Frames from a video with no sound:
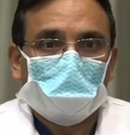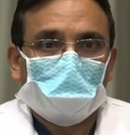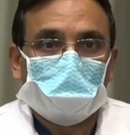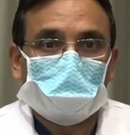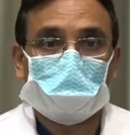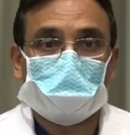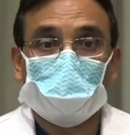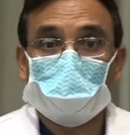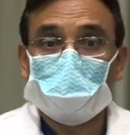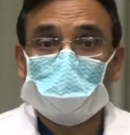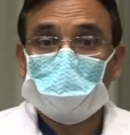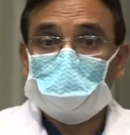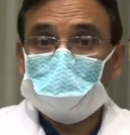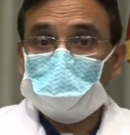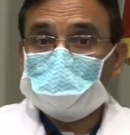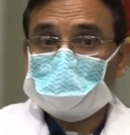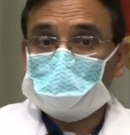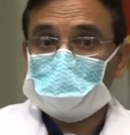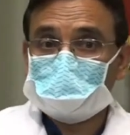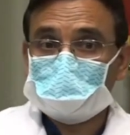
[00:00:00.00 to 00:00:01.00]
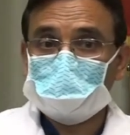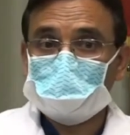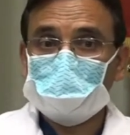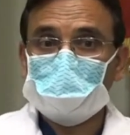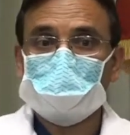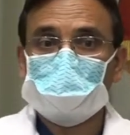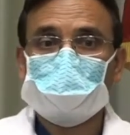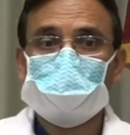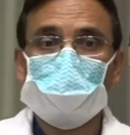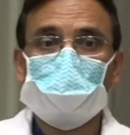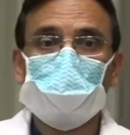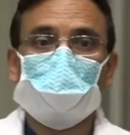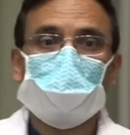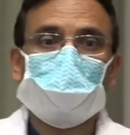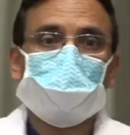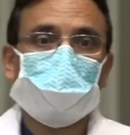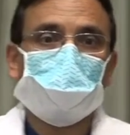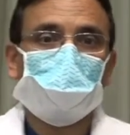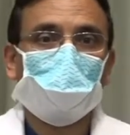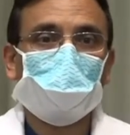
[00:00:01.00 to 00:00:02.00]
So just a few
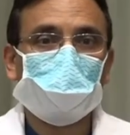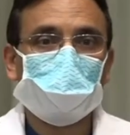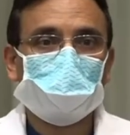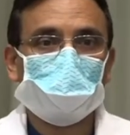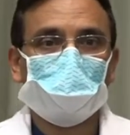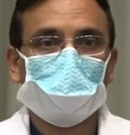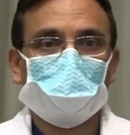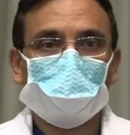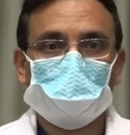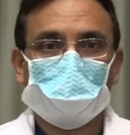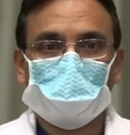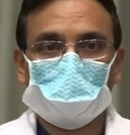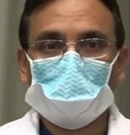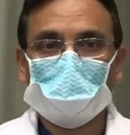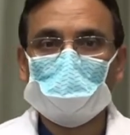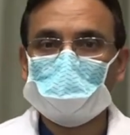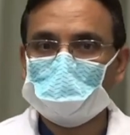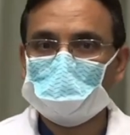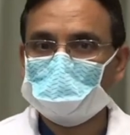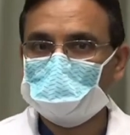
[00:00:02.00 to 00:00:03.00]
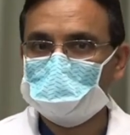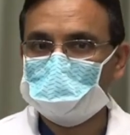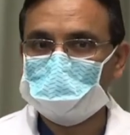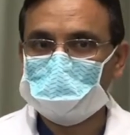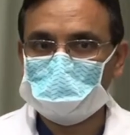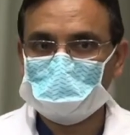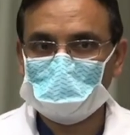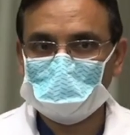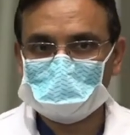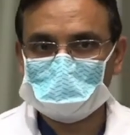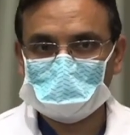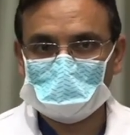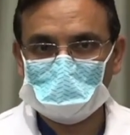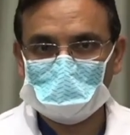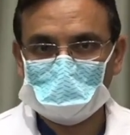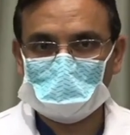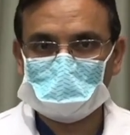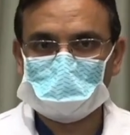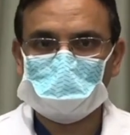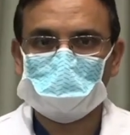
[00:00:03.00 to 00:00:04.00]
words about uh, our wound care center,
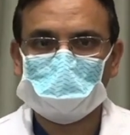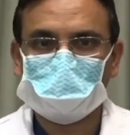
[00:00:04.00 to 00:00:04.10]
Washington